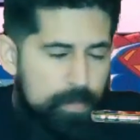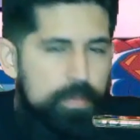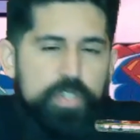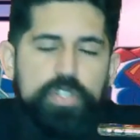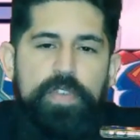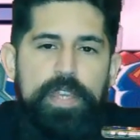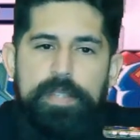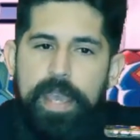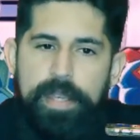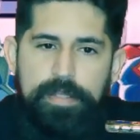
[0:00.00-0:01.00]
which is
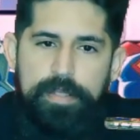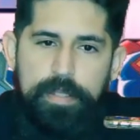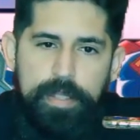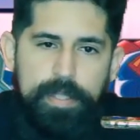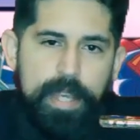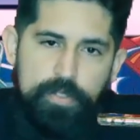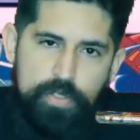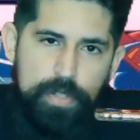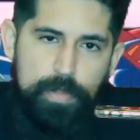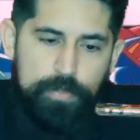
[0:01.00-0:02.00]
fantastic. It allows
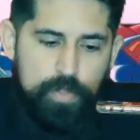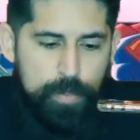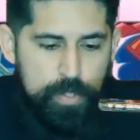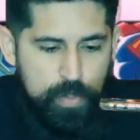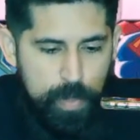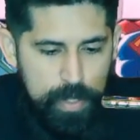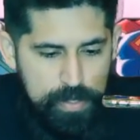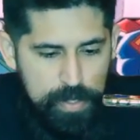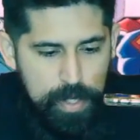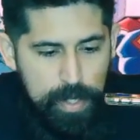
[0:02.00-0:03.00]
you to move 2 more squares.